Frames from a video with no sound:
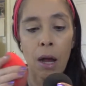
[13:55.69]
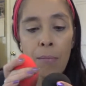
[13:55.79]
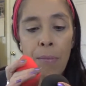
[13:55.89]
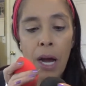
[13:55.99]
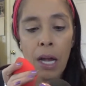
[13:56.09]

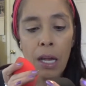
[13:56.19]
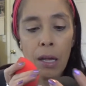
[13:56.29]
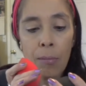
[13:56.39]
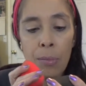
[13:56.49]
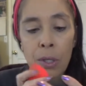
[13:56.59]
my
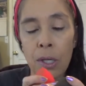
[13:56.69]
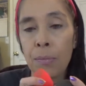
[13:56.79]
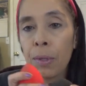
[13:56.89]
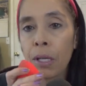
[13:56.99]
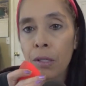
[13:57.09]
Beauty
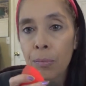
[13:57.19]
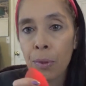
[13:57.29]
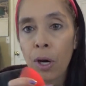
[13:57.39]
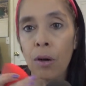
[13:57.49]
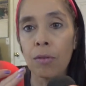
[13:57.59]
Blender
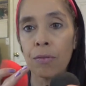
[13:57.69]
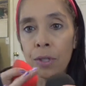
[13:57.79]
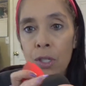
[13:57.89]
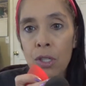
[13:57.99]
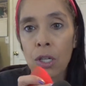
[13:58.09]
Pro
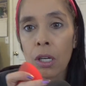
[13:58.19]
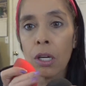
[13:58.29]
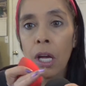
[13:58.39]
for sure.